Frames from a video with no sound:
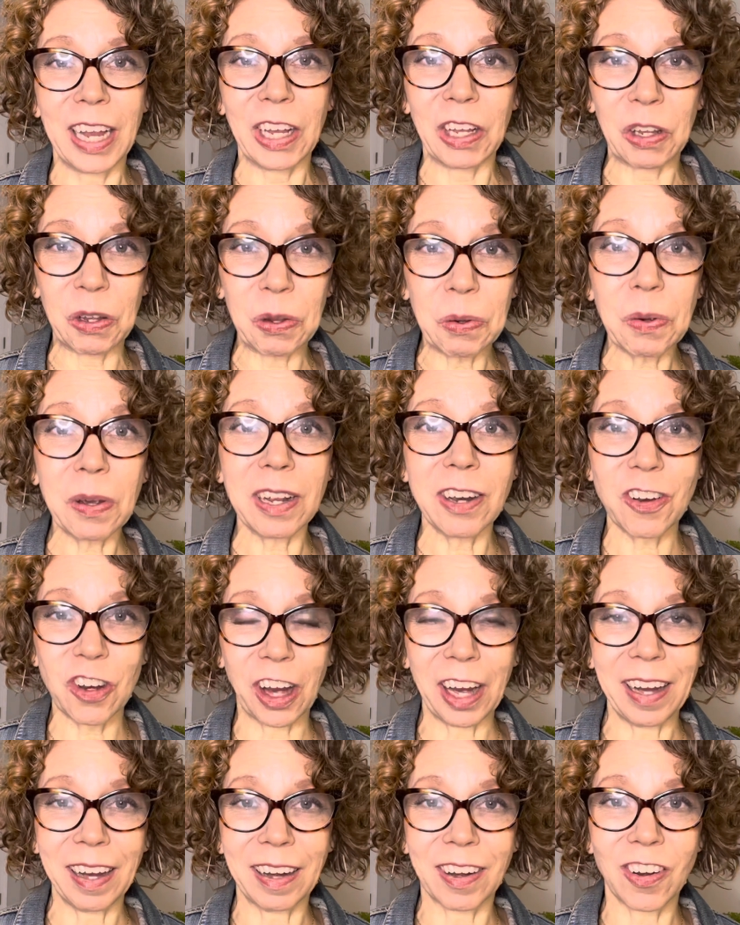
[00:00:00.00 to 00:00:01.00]
You can
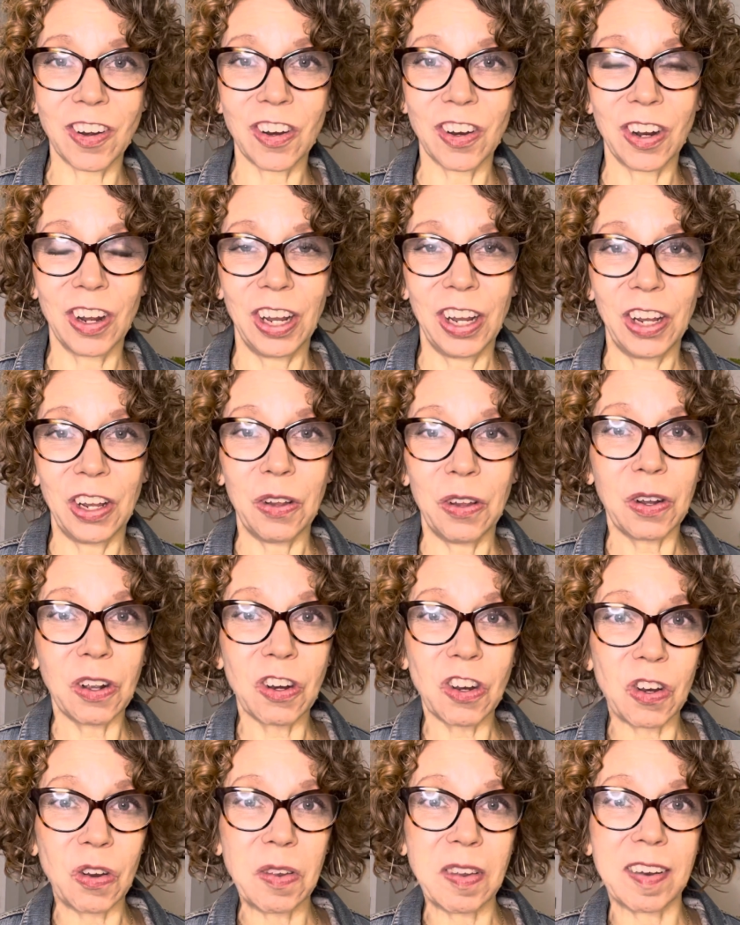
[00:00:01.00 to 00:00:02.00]
change. You can
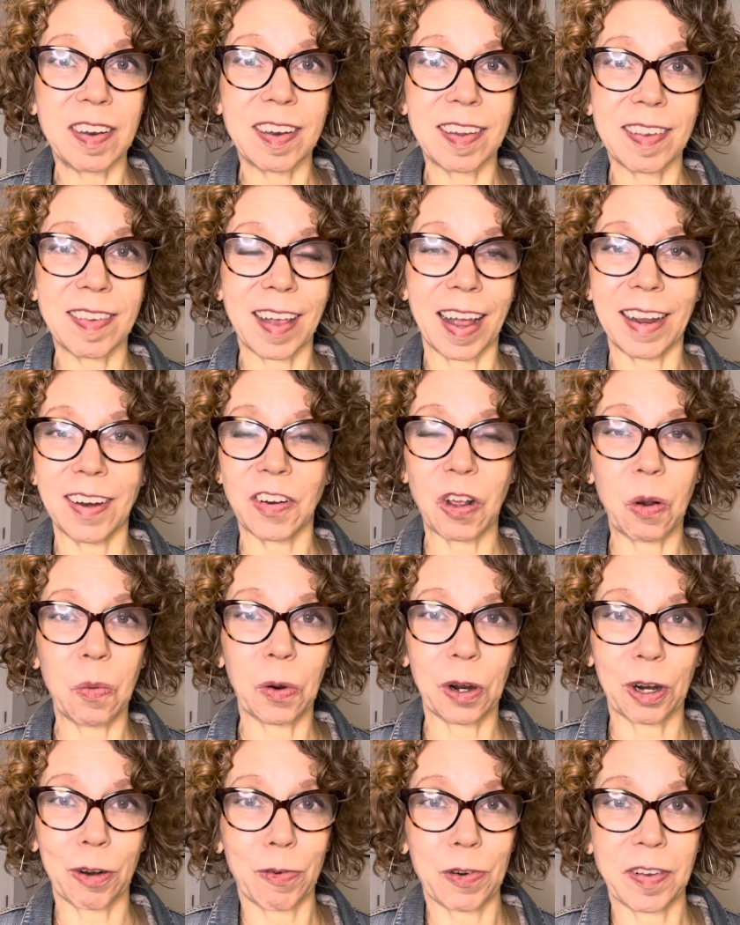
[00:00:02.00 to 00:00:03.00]
choose to decide to go
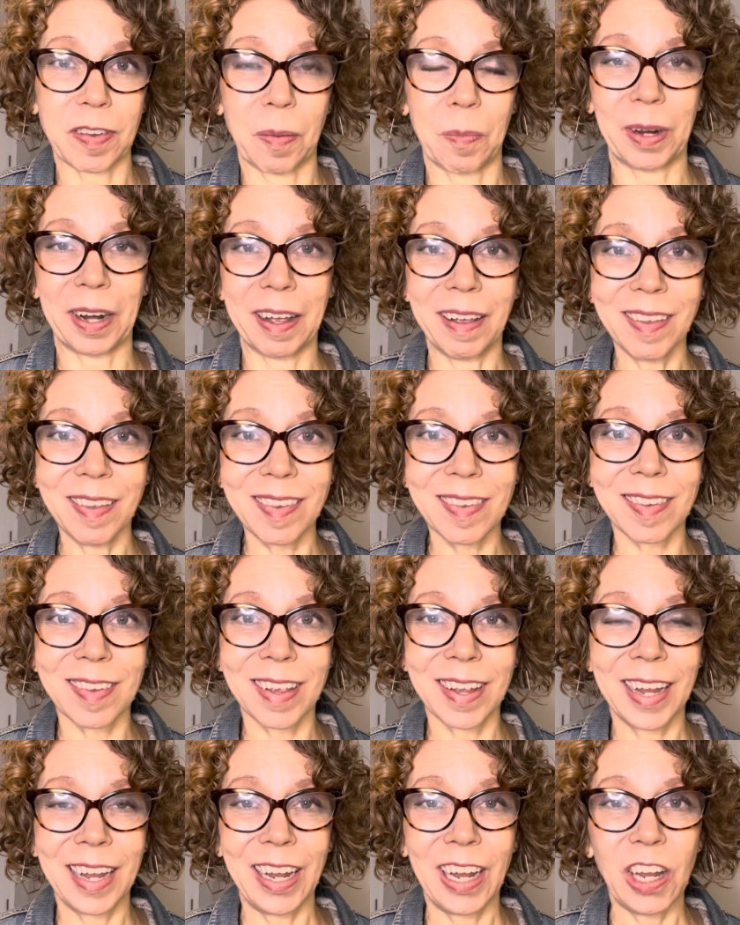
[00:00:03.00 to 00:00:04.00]
work for someone else.
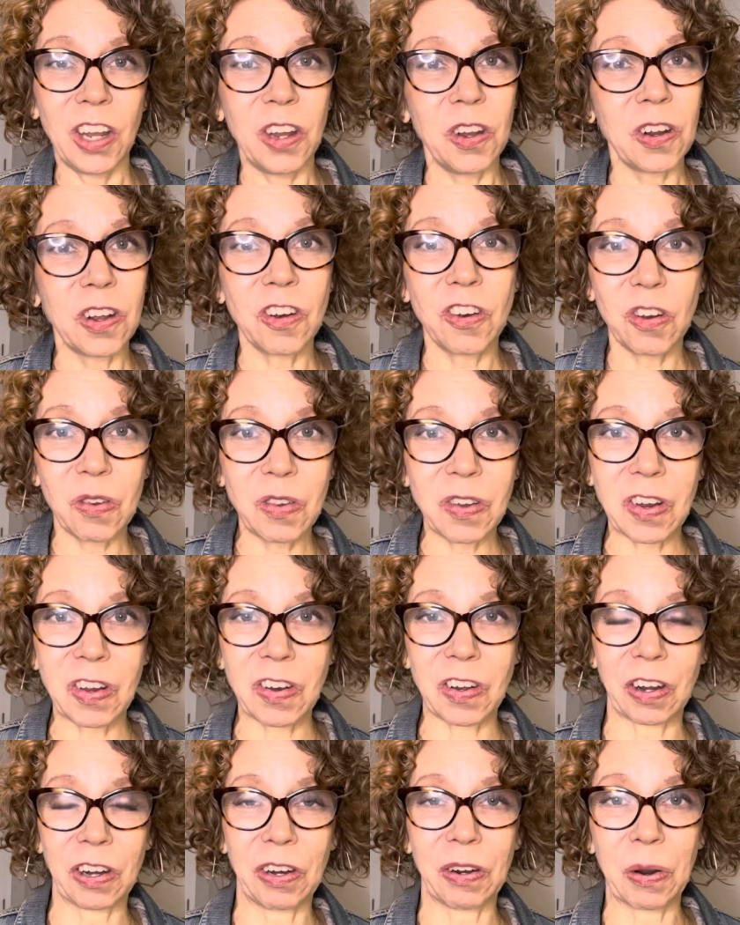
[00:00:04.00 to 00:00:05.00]
You can choose to
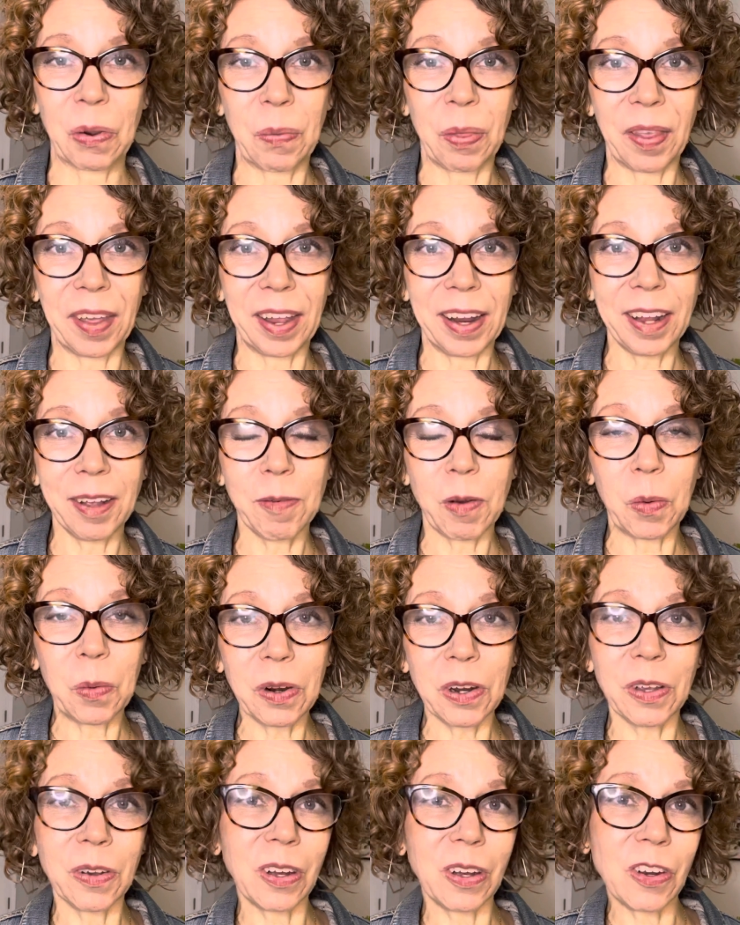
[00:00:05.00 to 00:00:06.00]
start your own thing or
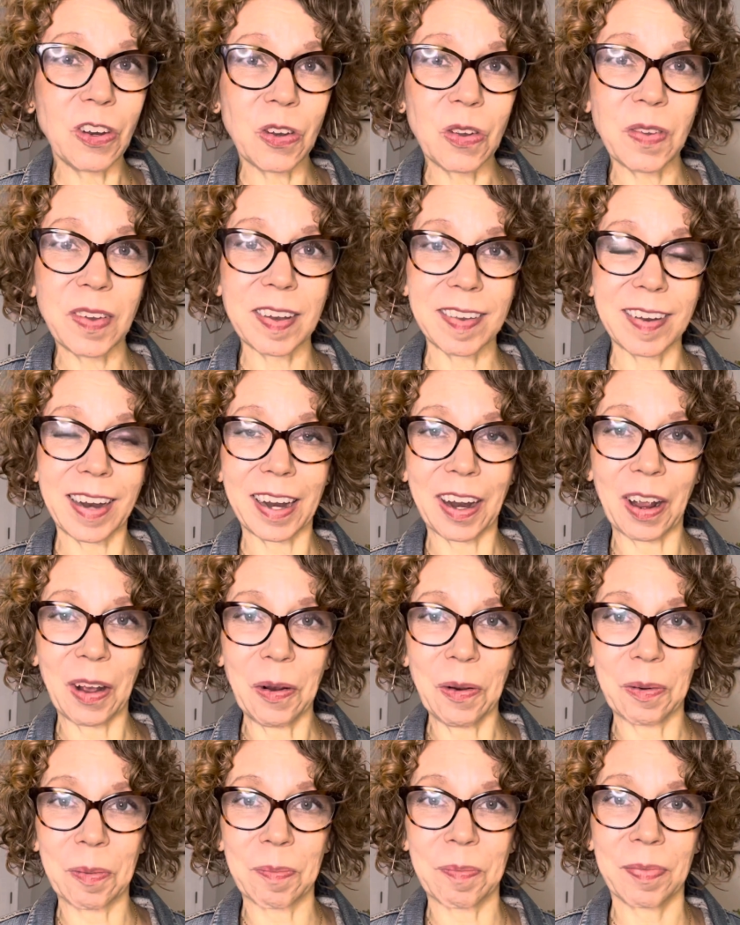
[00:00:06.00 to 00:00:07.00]
you can choose to stay
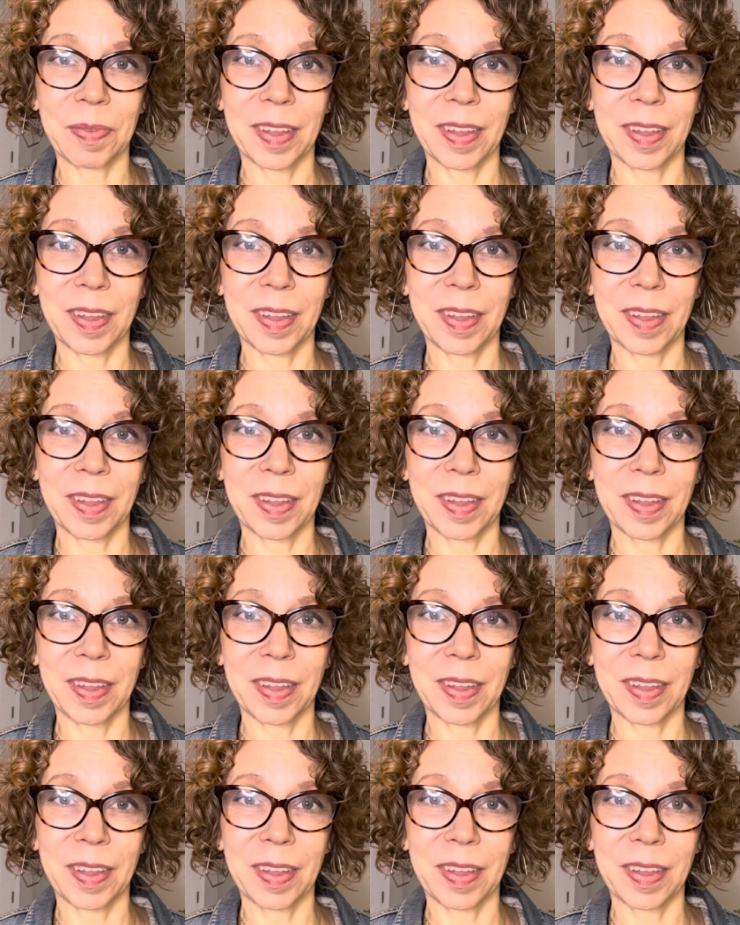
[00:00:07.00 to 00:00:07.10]
home.